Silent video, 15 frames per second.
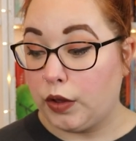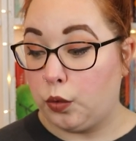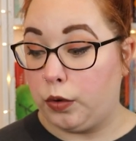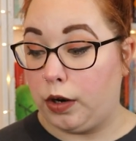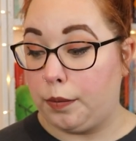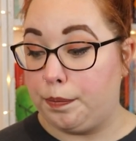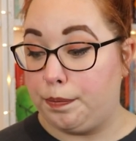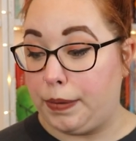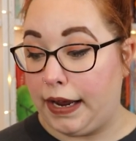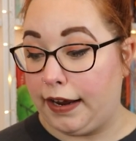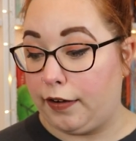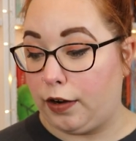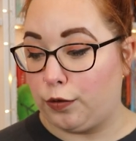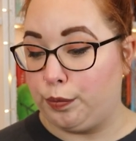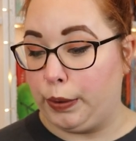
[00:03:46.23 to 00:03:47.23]
when a
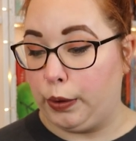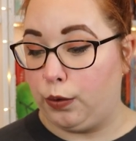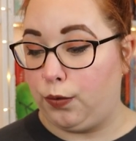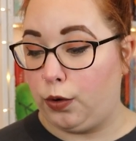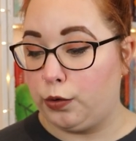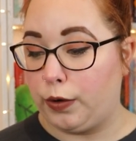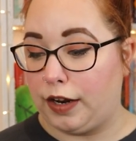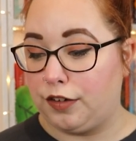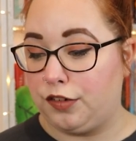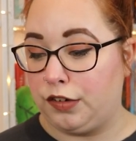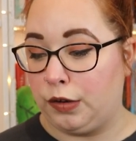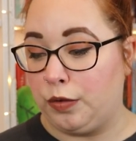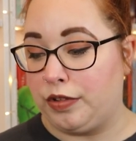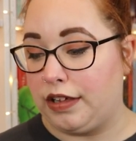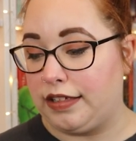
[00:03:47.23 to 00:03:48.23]
pair of beautiful red
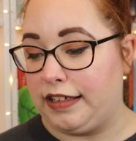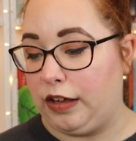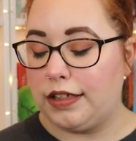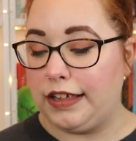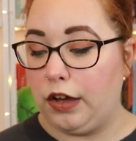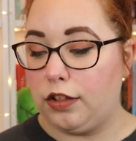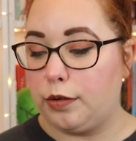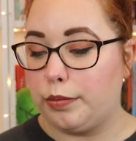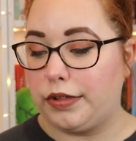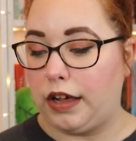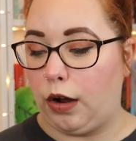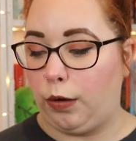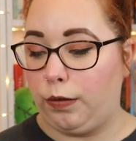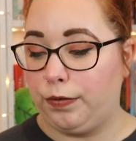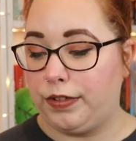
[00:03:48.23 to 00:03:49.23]
shoes seal
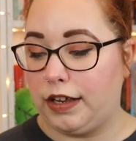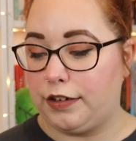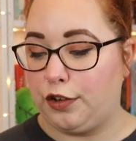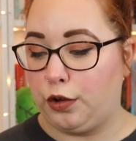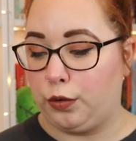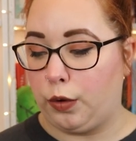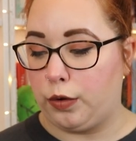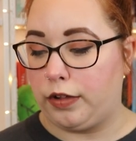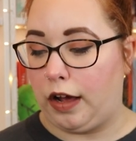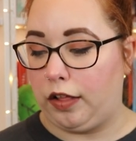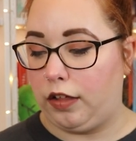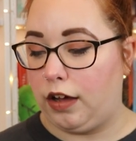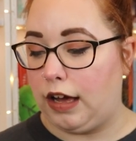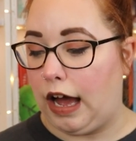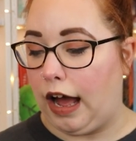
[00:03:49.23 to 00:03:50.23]
themselves to
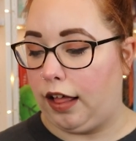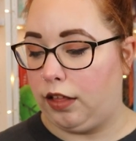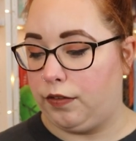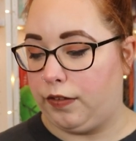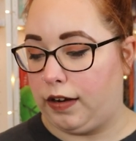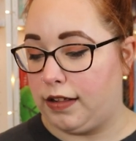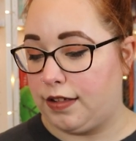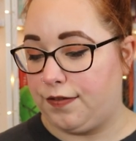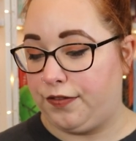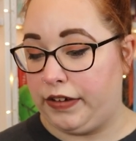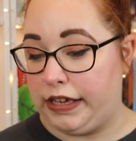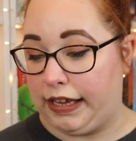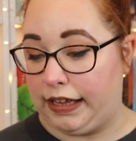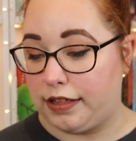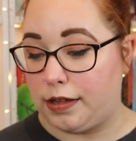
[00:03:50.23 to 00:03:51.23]
Rosella Oliva's
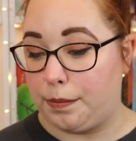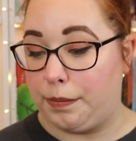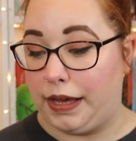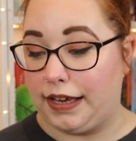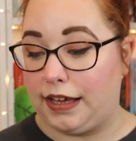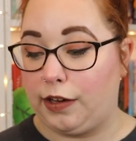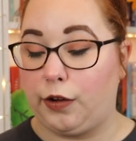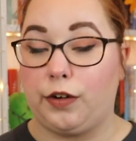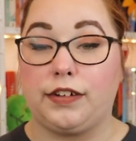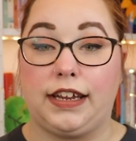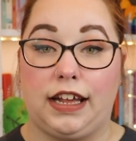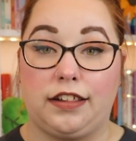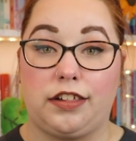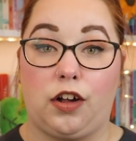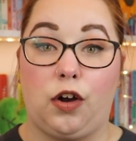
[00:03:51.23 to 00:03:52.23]
feet, making her
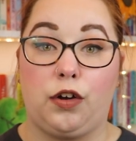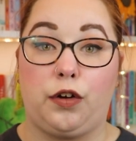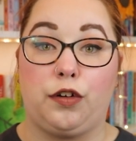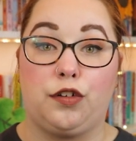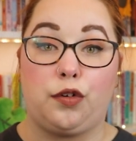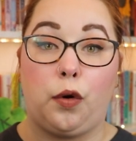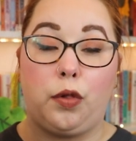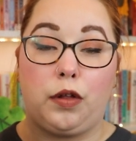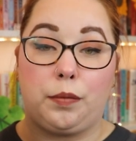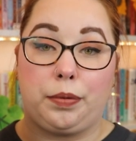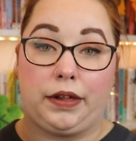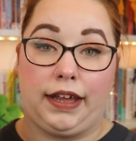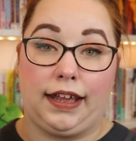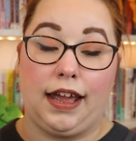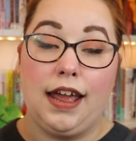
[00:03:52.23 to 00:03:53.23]
dance
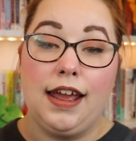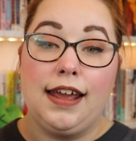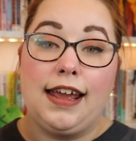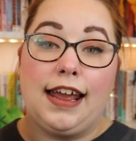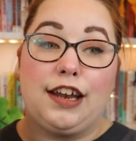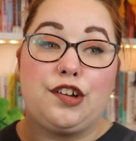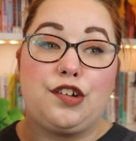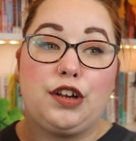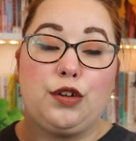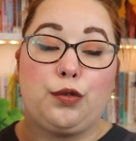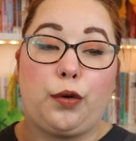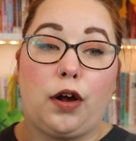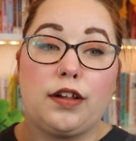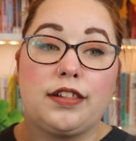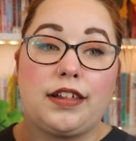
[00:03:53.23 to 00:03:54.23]
uncontrollably, and she
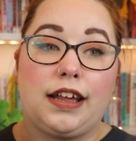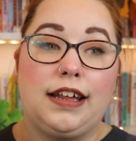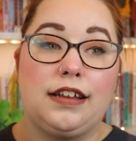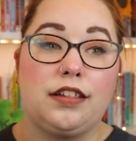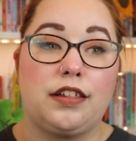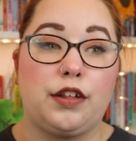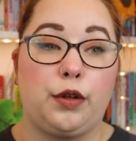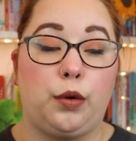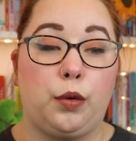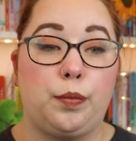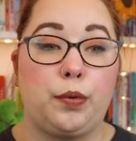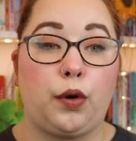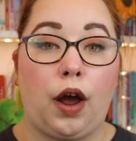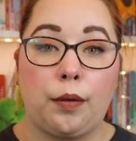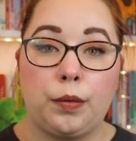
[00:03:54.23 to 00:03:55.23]
runs into
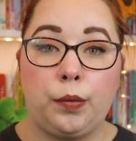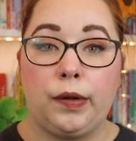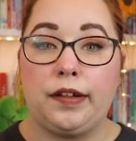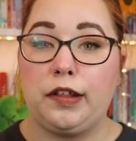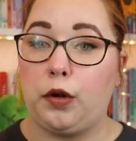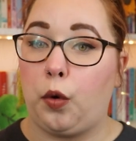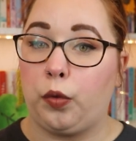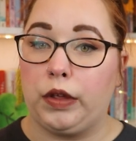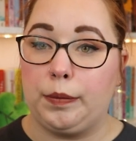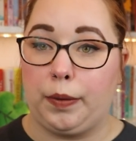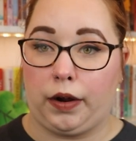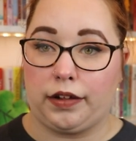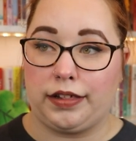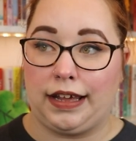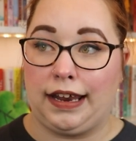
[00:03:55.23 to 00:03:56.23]
probably the only
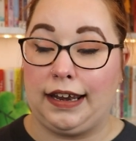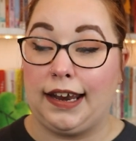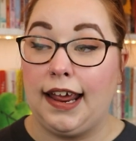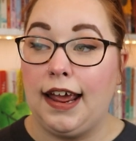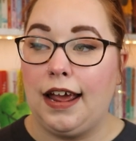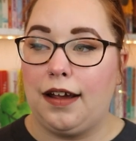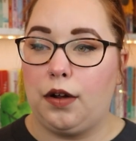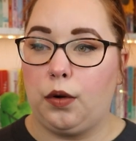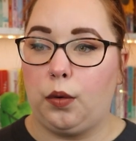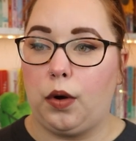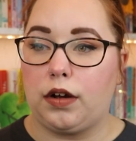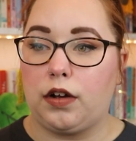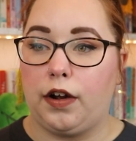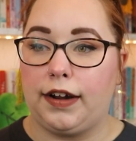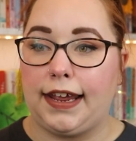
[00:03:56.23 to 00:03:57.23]
person
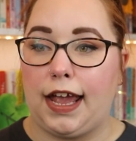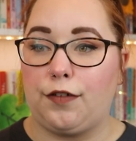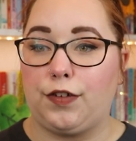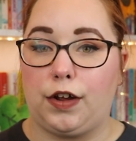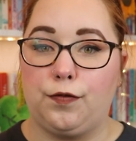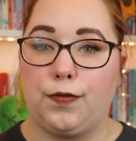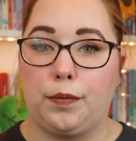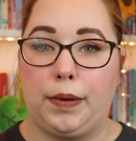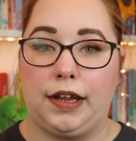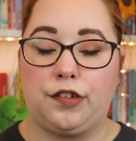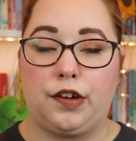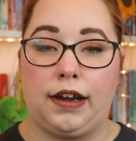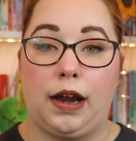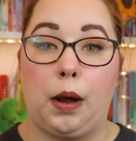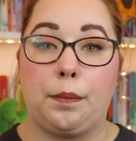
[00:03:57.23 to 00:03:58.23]
who could have
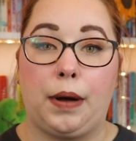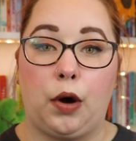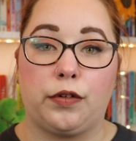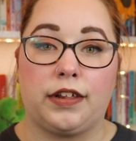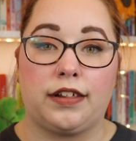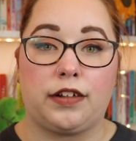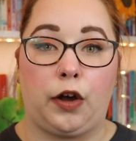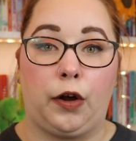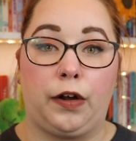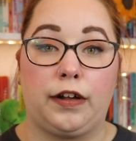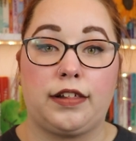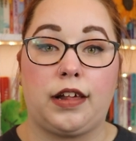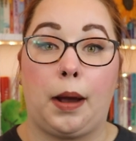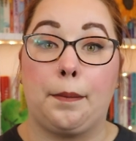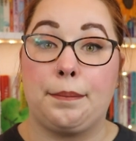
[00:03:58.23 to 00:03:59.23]
information about this
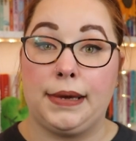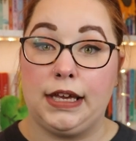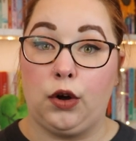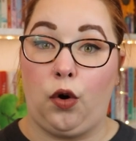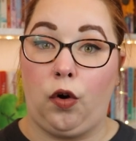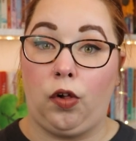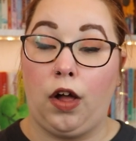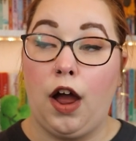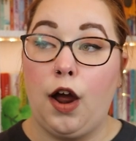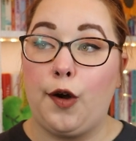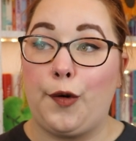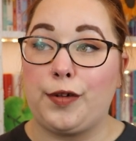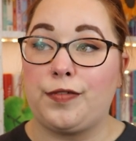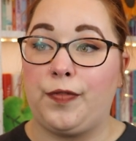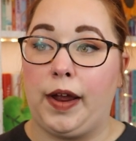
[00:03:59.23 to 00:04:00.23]
curse, Emile,
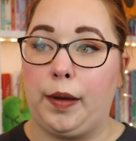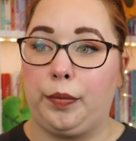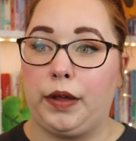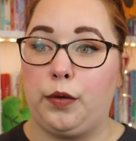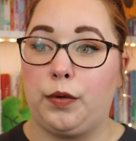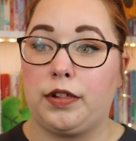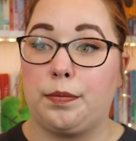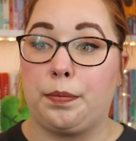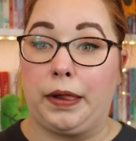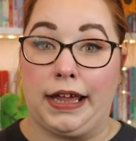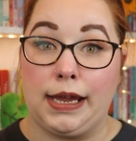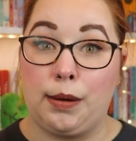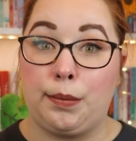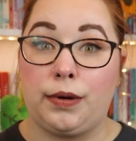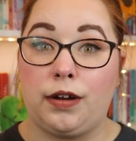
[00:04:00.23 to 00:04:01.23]
whose family was
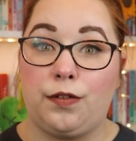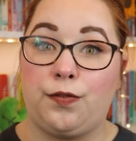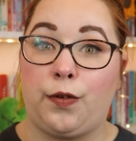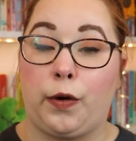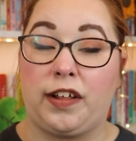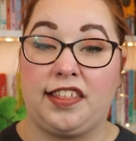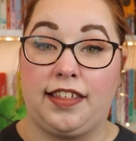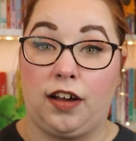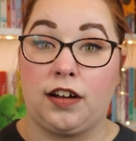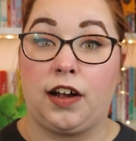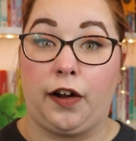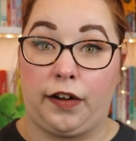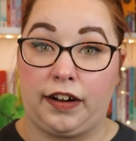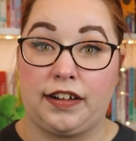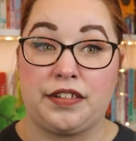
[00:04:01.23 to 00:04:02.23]
blamed for the
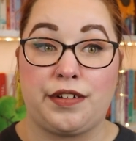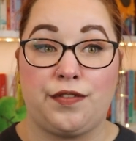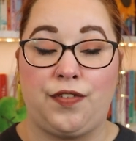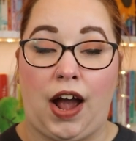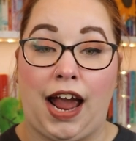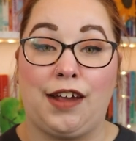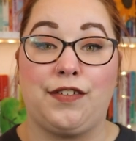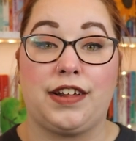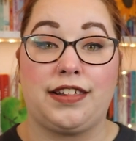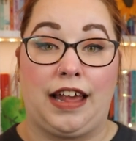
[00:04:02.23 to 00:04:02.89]
curse 5